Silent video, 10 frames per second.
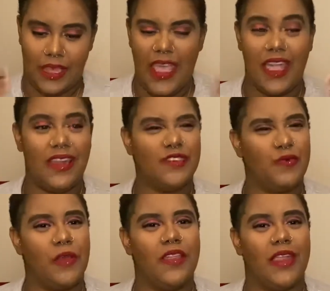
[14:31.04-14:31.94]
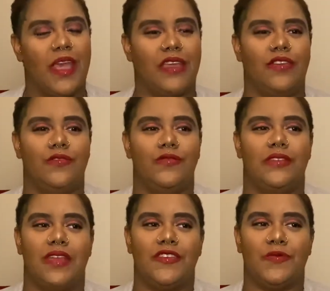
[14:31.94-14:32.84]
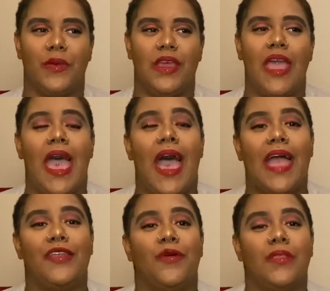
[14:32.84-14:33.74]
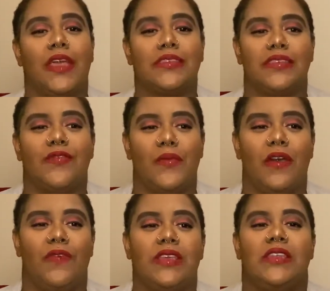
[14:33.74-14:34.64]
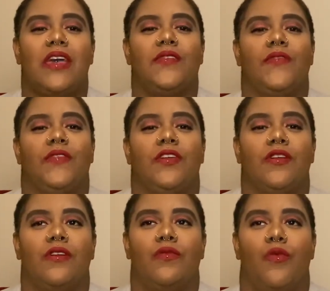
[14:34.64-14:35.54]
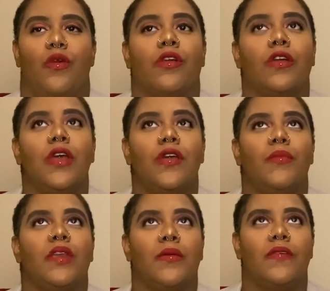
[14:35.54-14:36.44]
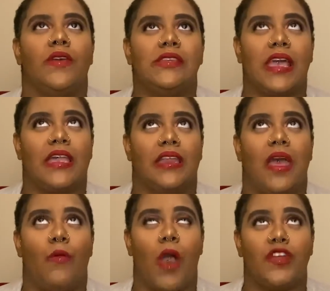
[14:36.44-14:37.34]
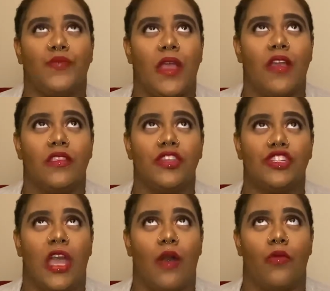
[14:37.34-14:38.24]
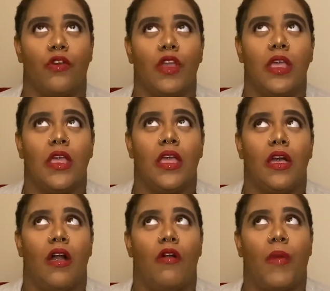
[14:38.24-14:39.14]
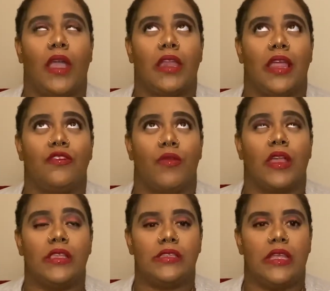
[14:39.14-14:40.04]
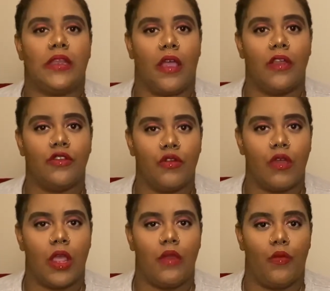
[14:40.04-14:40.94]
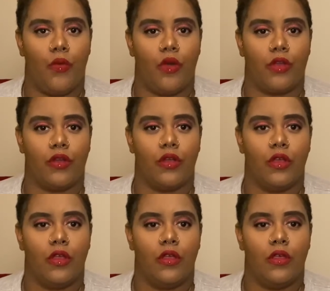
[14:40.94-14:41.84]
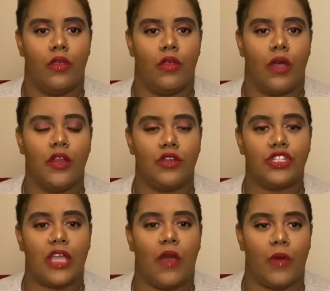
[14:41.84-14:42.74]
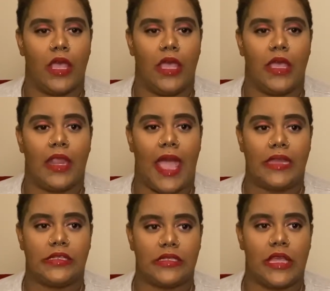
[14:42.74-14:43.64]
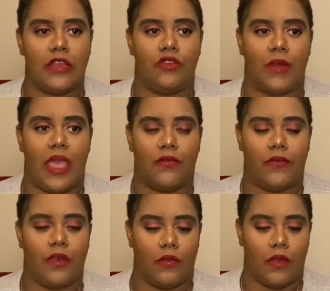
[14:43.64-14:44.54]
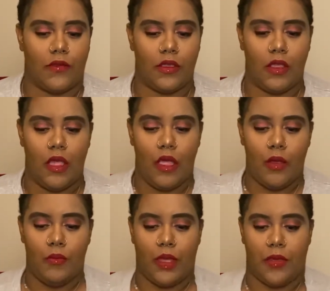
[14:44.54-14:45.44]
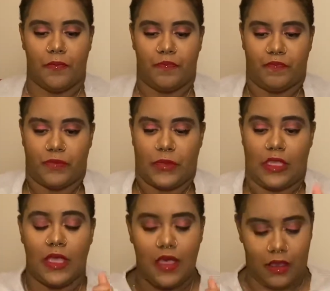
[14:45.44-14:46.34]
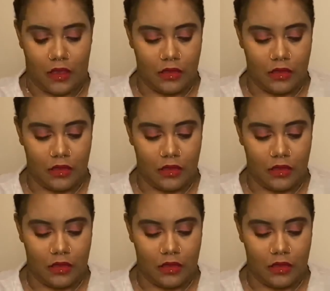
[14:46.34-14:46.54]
And it's weird that I can use setting spray. I don't like stuff in my face. I have a fear of water being in my face. I cannot wash my hair in the shower. I cannot directly stand under a shower head. I just can't do it. I have a fear of it. But yeah.